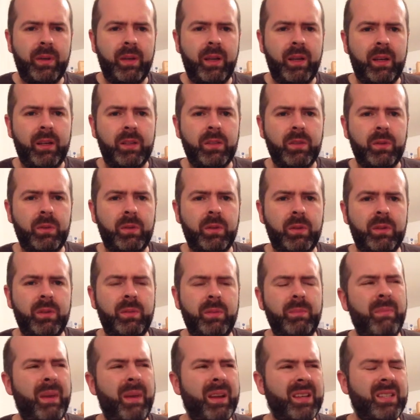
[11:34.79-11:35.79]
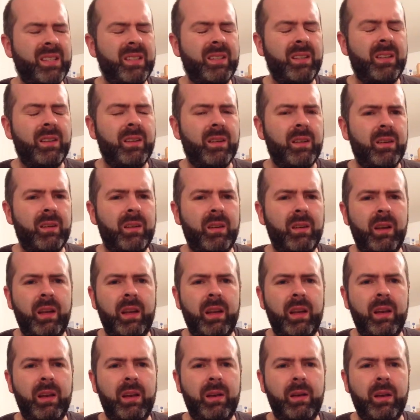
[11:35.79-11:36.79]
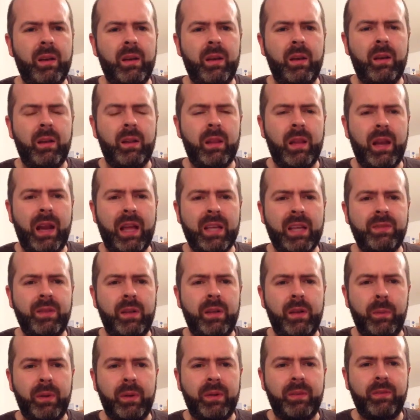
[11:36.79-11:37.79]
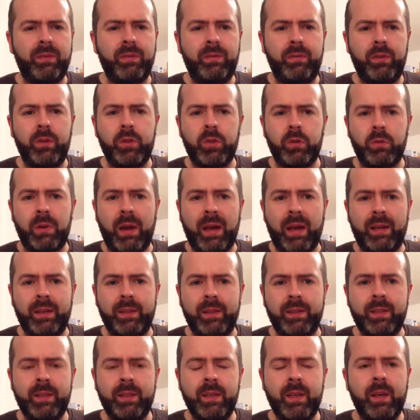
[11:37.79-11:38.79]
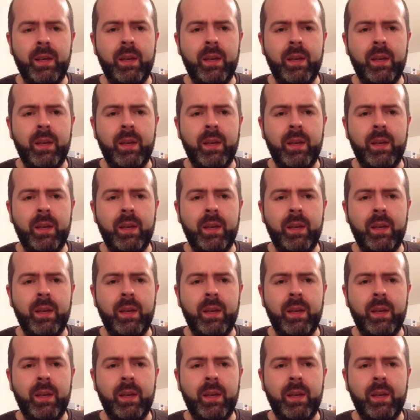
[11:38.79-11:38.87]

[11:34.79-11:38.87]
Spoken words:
and I sort of mentioned it in the last video about Future Islands.